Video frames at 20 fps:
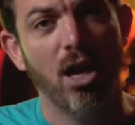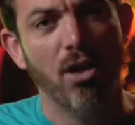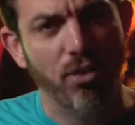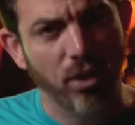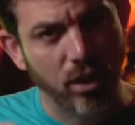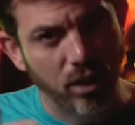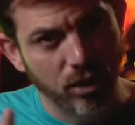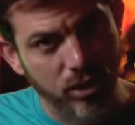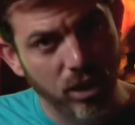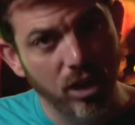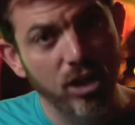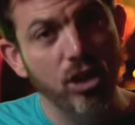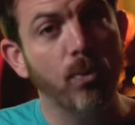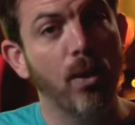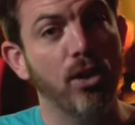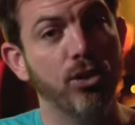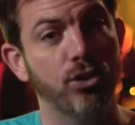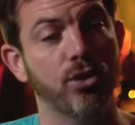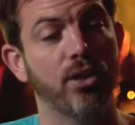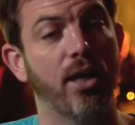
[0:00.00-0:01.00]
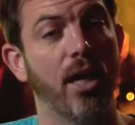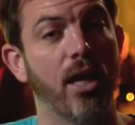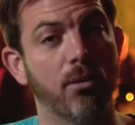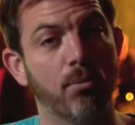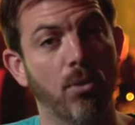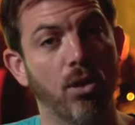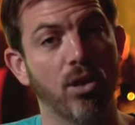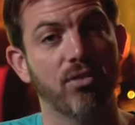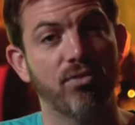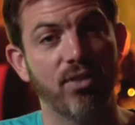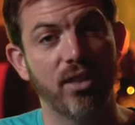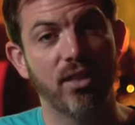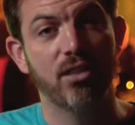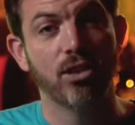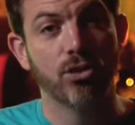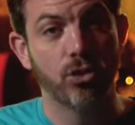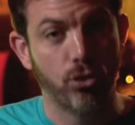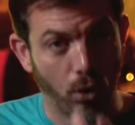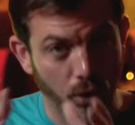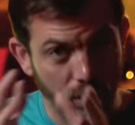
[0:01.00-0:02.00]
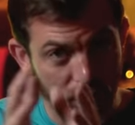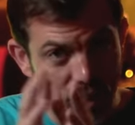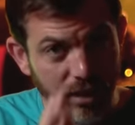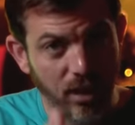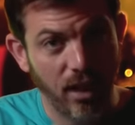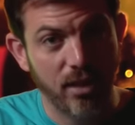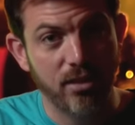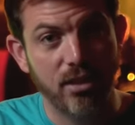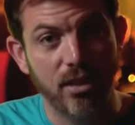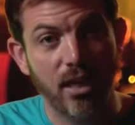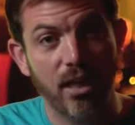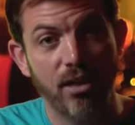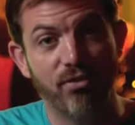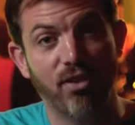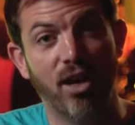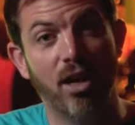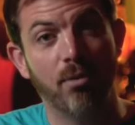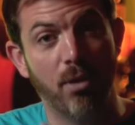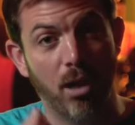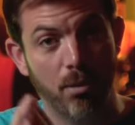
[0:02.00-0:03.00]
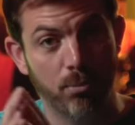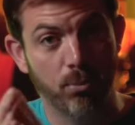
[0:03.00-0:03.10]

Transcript: the continuation Cannonball event that started in 1985 by